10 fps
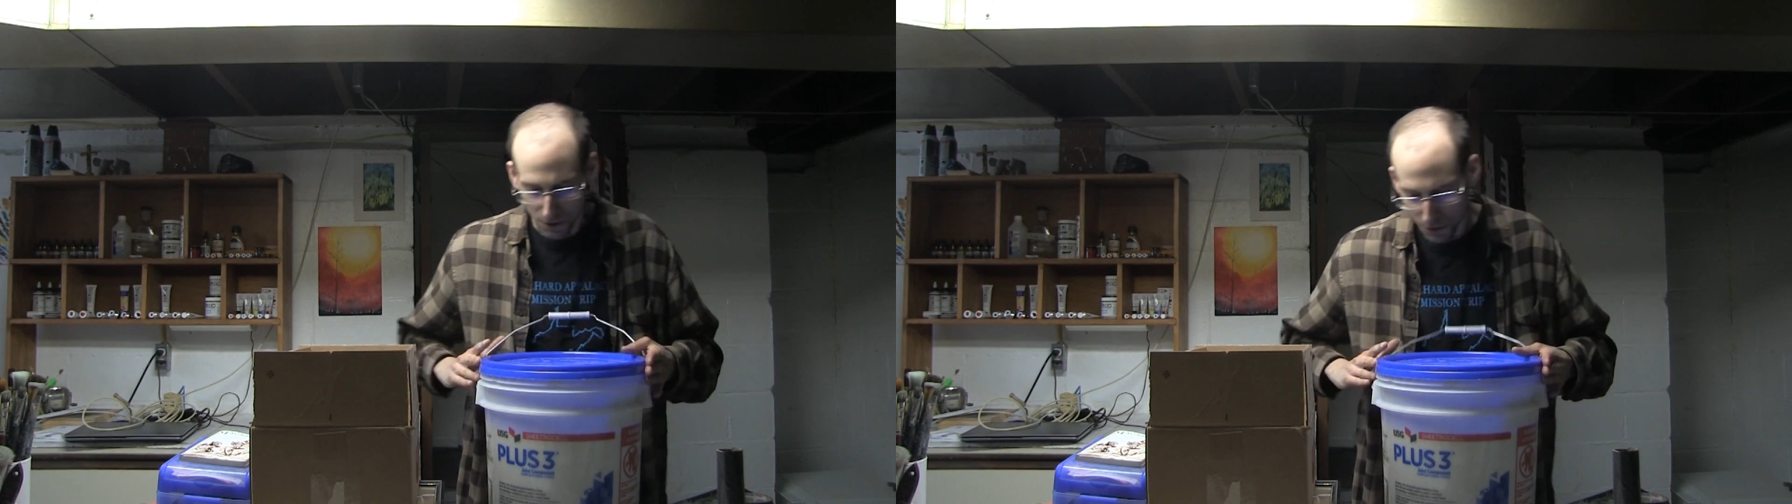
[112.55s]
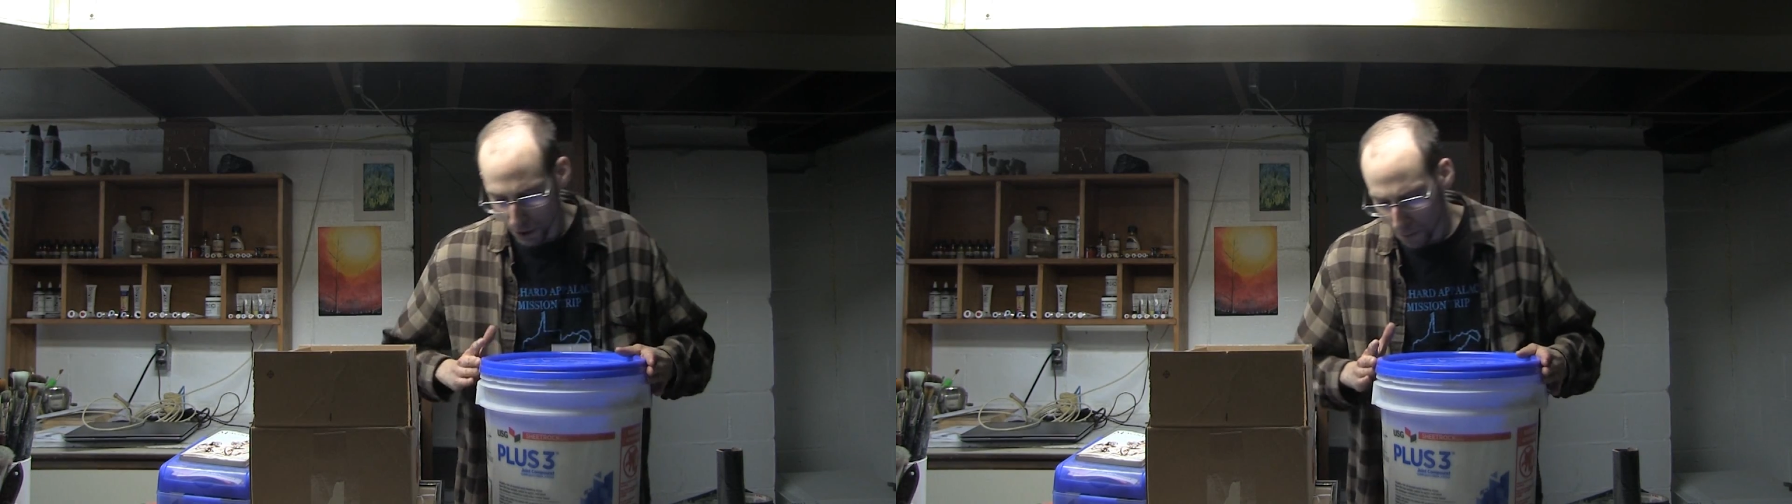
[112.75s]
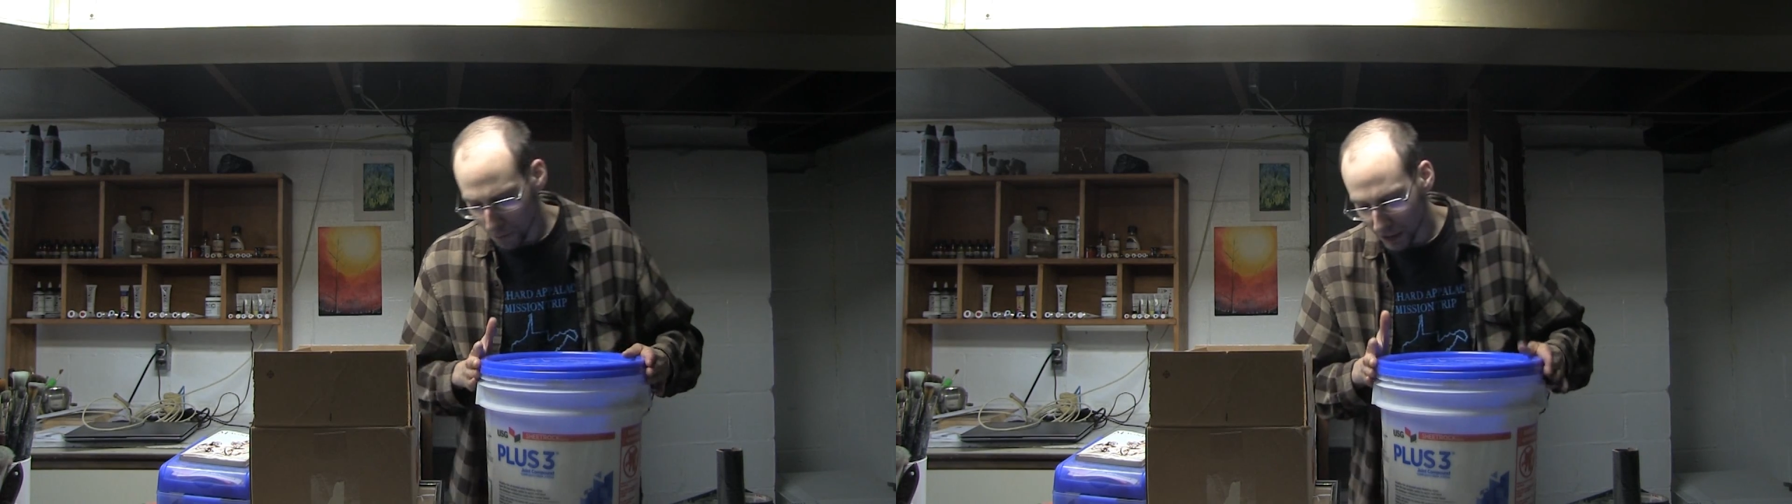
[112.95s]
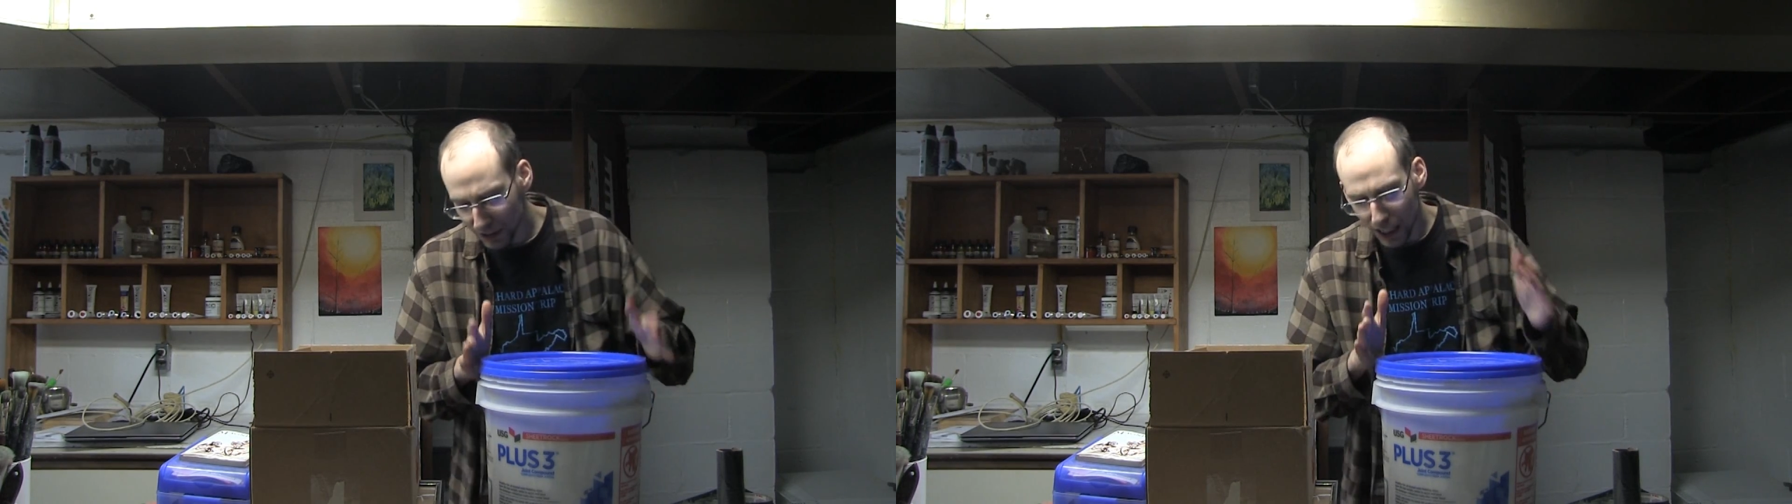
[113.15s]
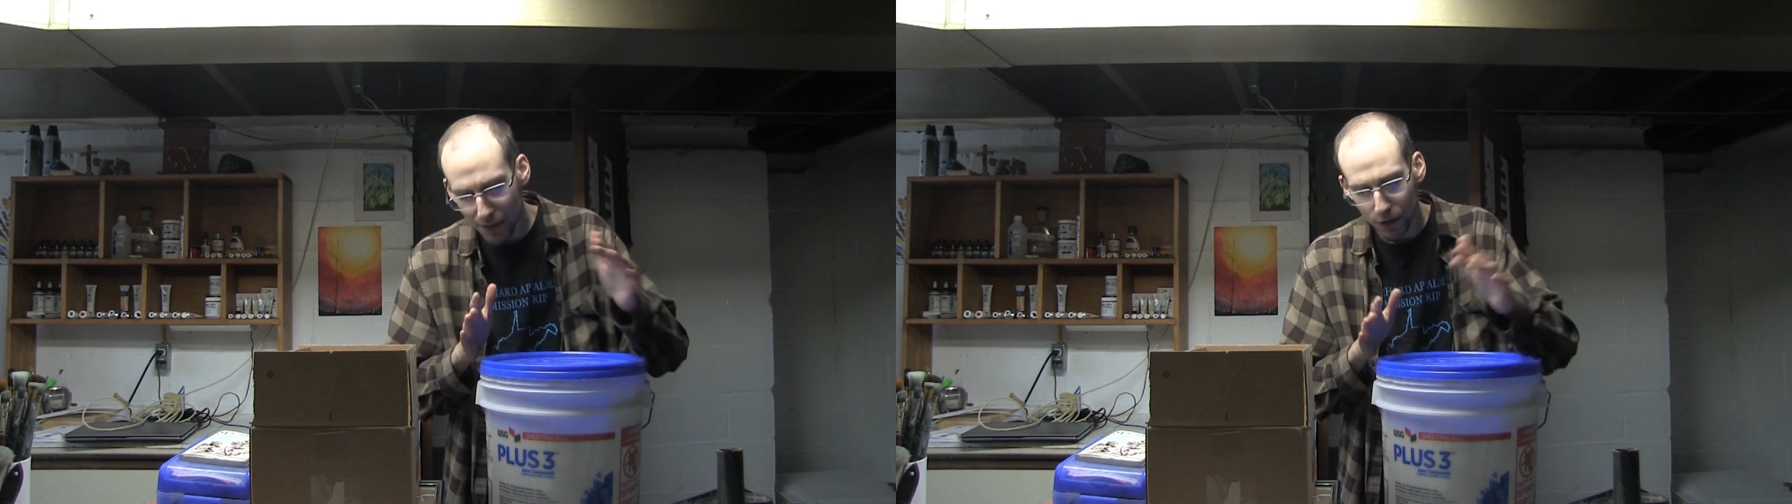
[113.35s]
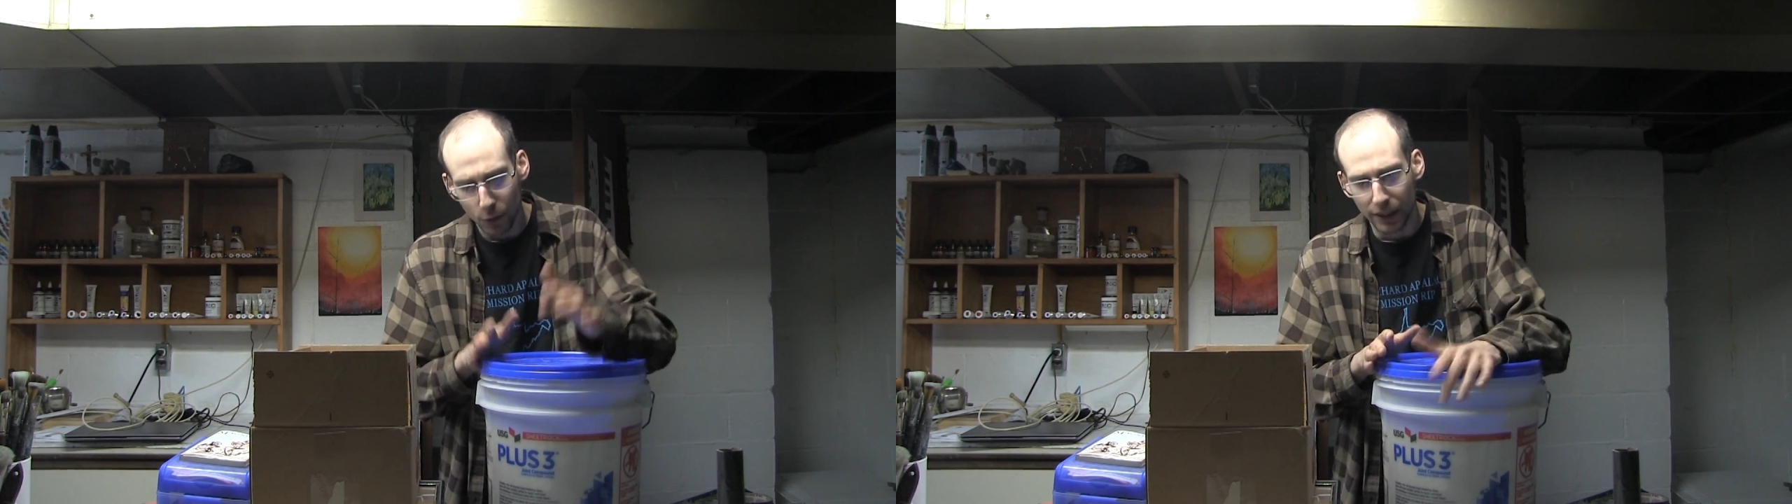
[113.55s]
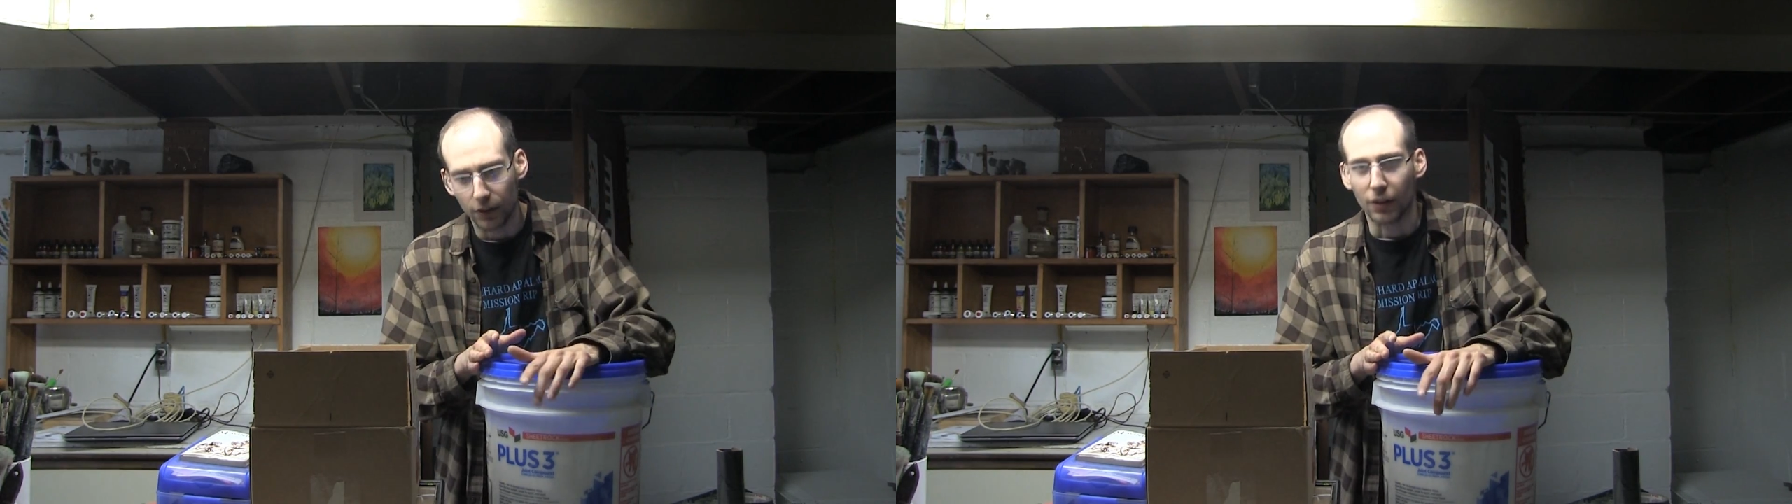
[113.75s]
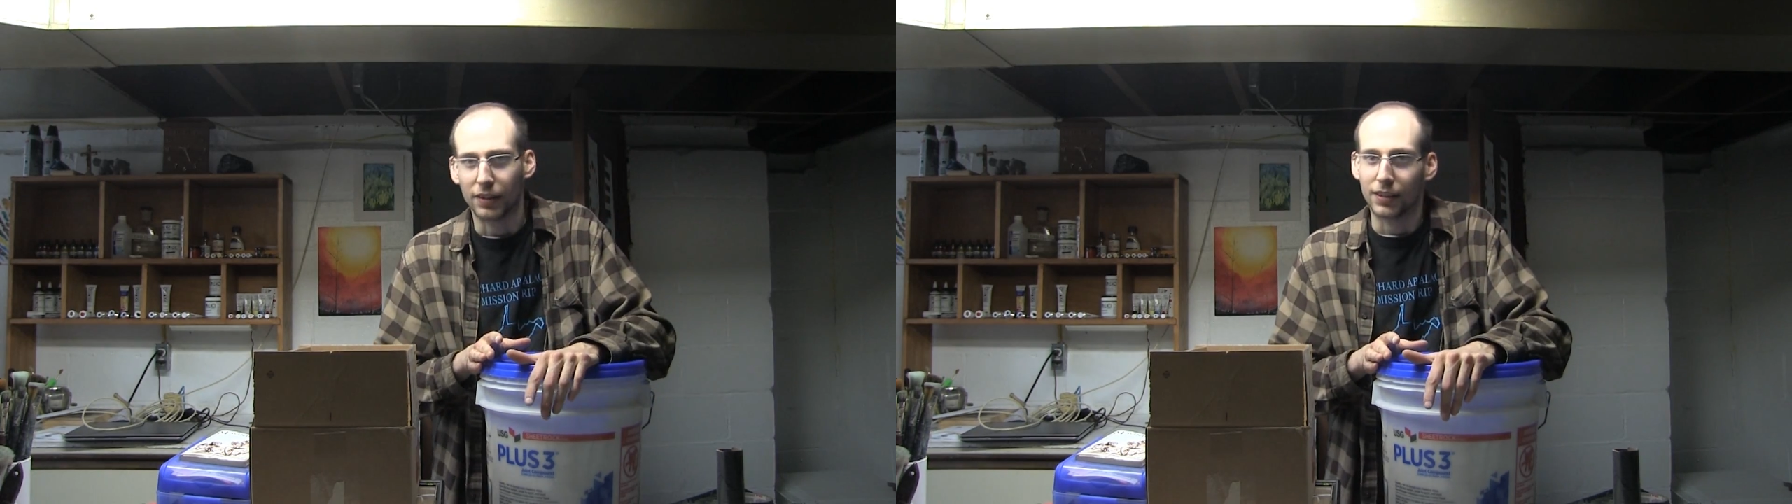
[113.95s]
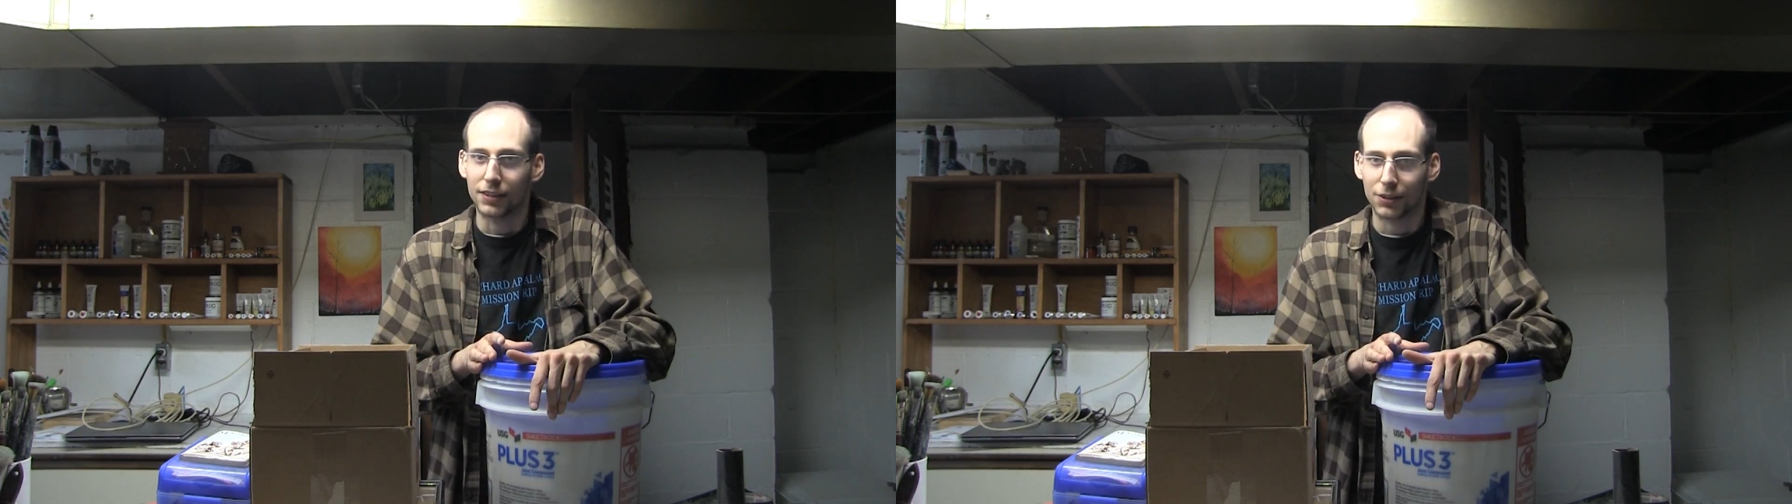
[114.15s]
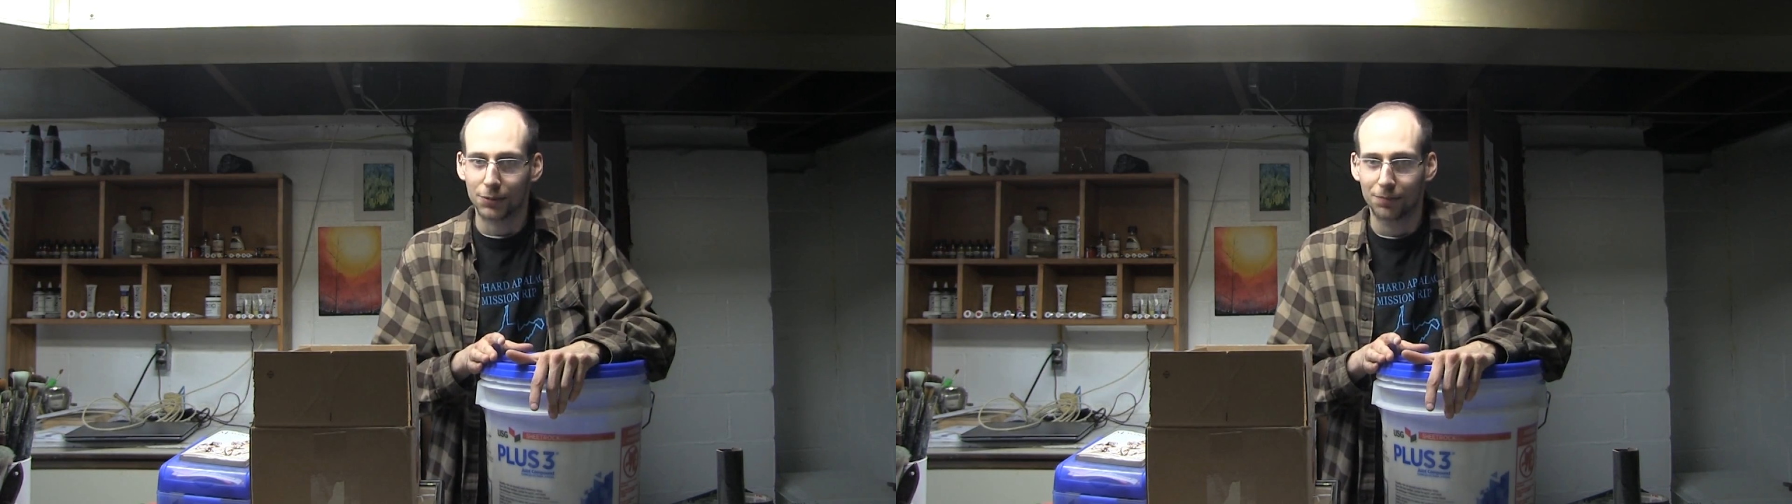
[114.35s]
so let's have a quick look at
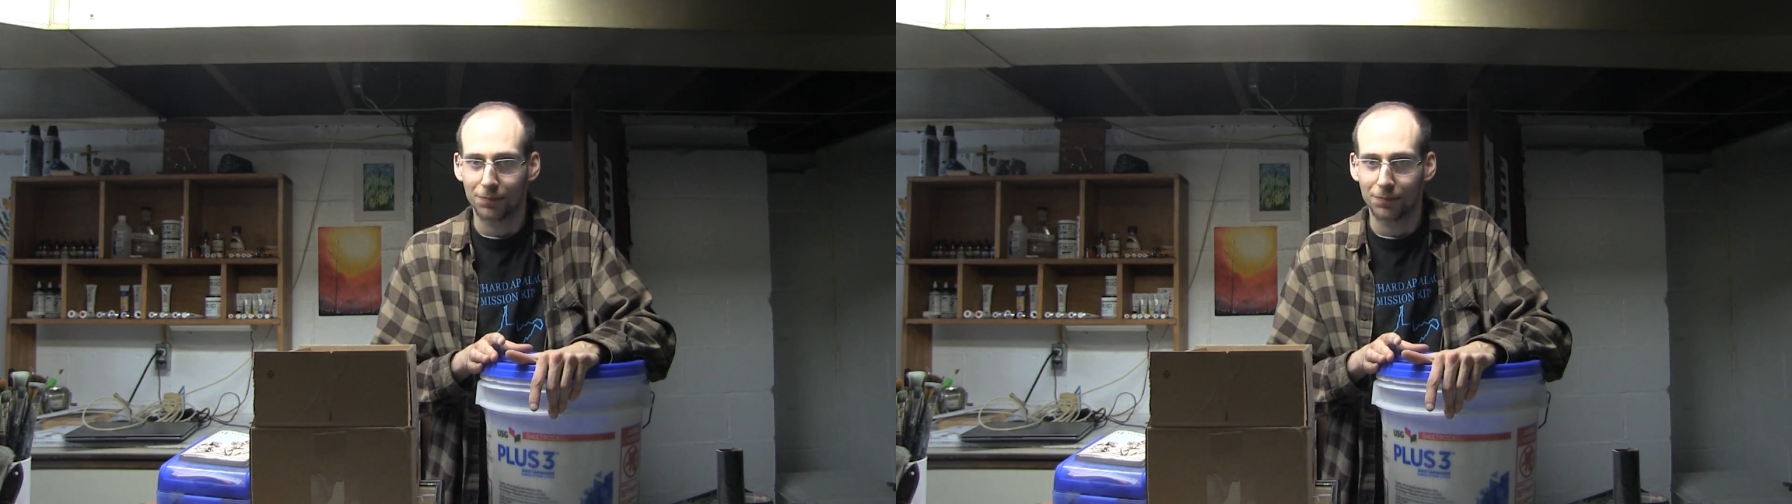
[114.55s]
these.